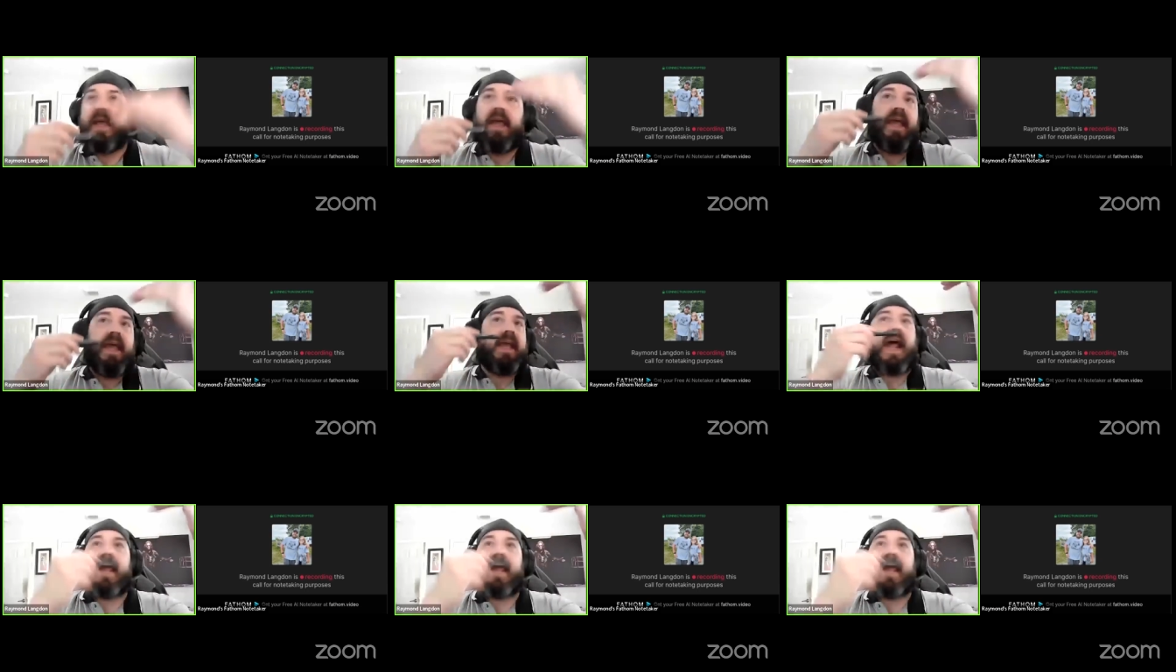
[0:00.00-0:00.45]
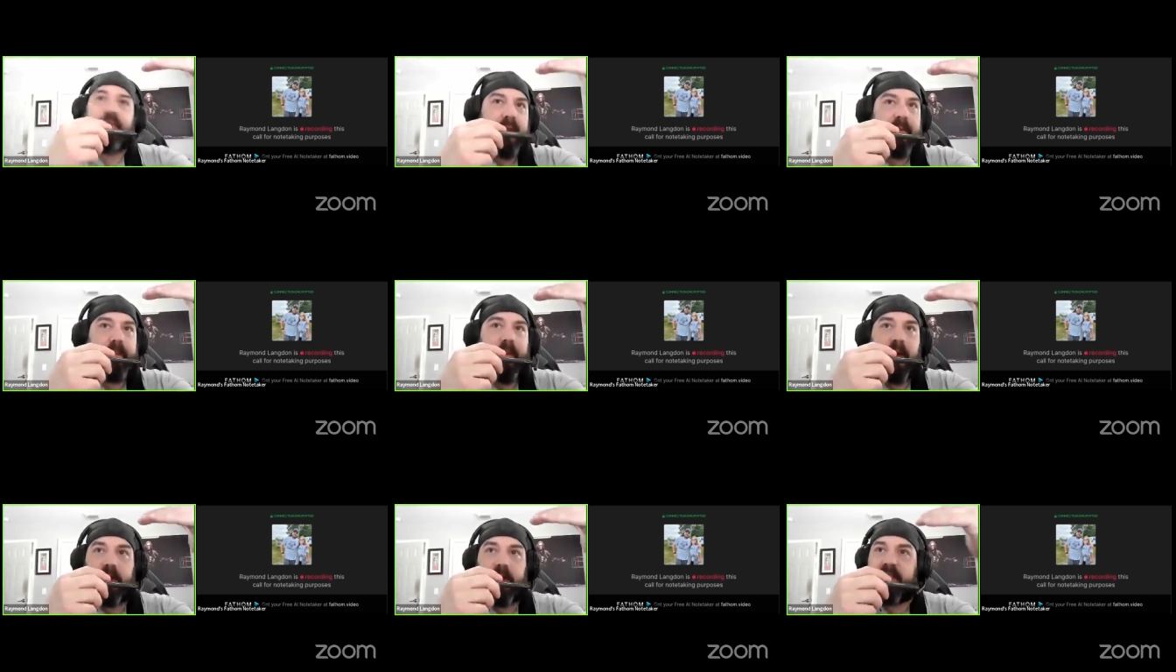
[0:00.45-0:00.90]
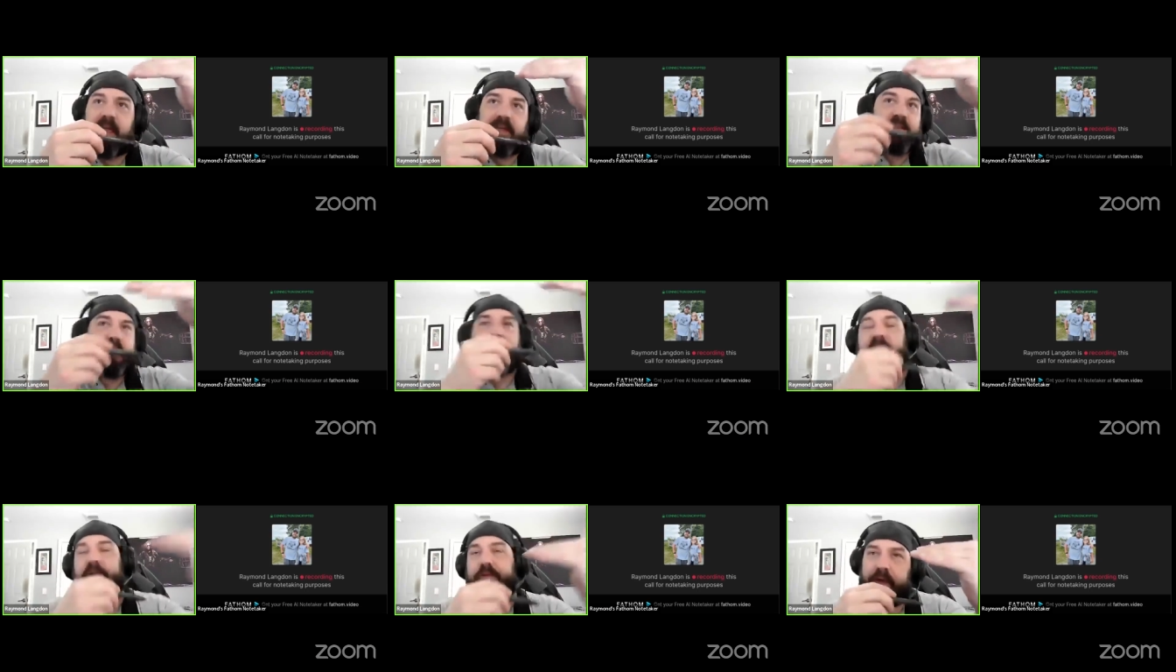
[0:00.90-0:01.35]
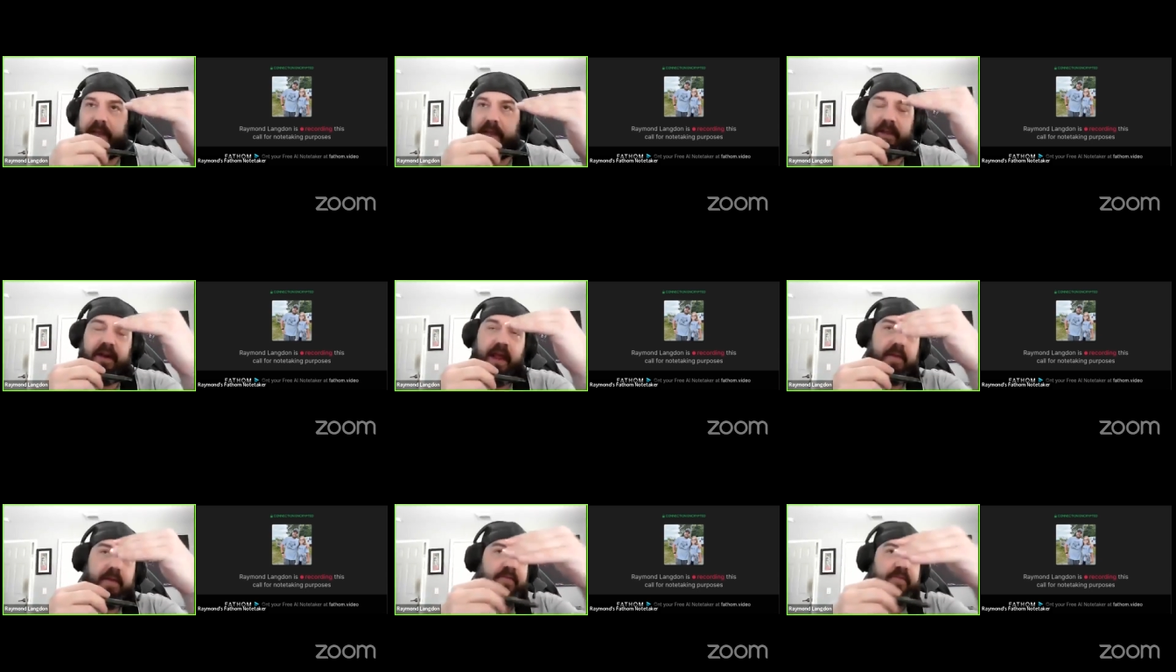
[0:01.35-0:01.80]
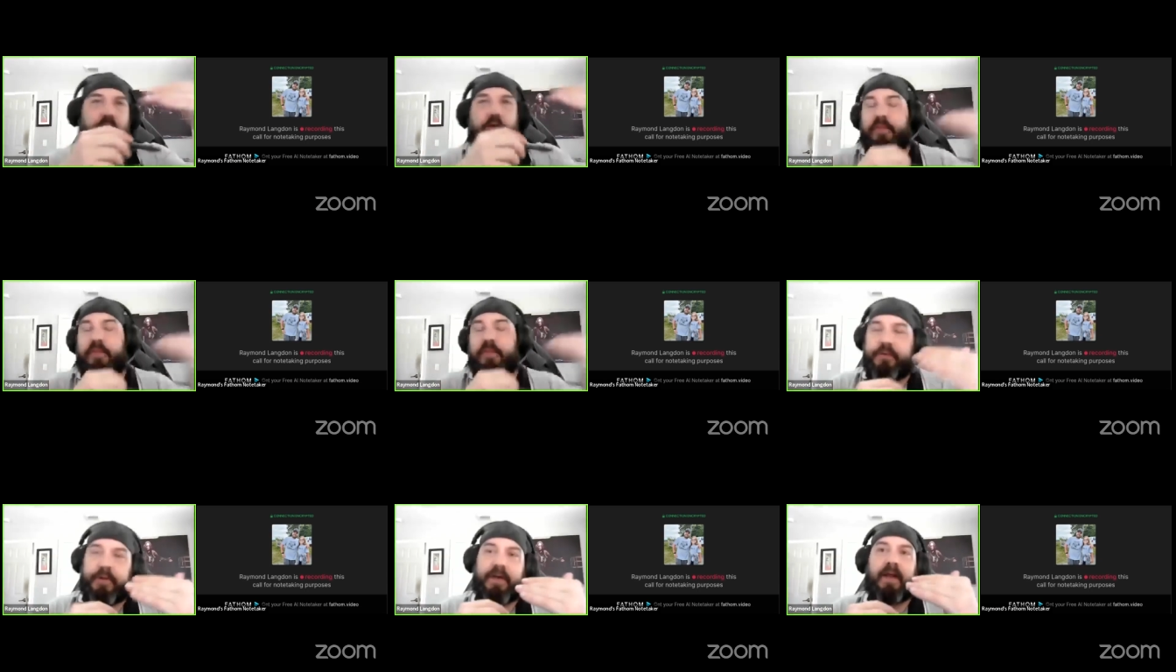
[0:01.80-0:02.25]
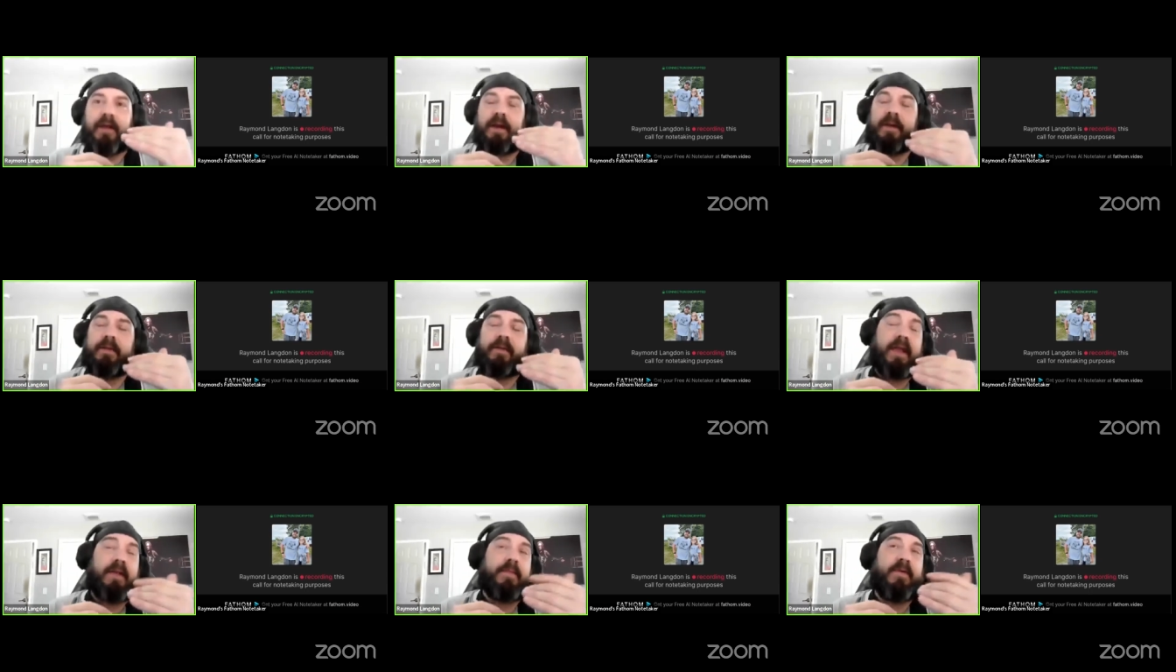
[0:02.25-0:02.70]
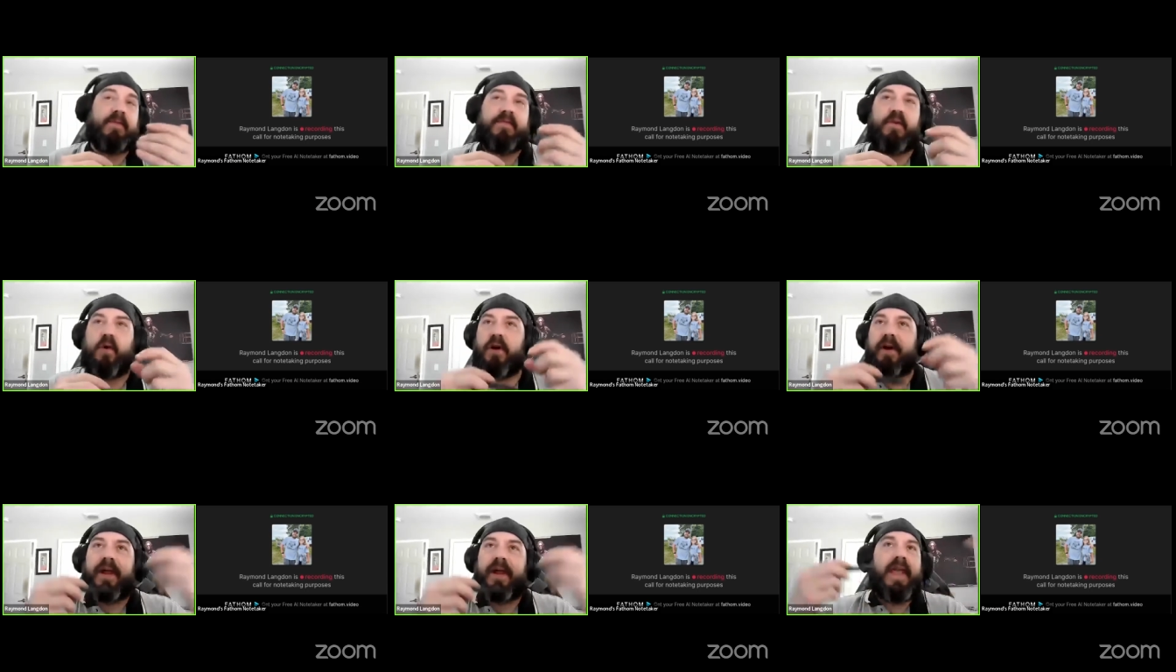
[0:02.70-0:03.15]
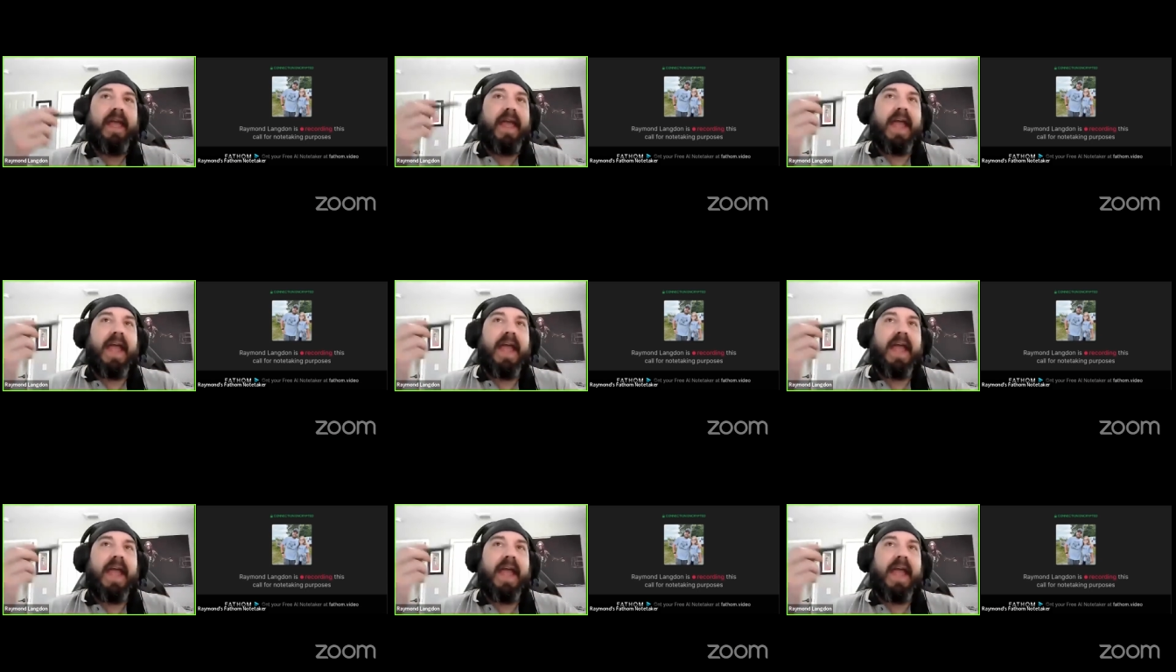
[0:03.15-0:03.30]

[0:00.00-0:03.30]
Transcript: and I have three posts yesterday, and three the day before, and three the day before,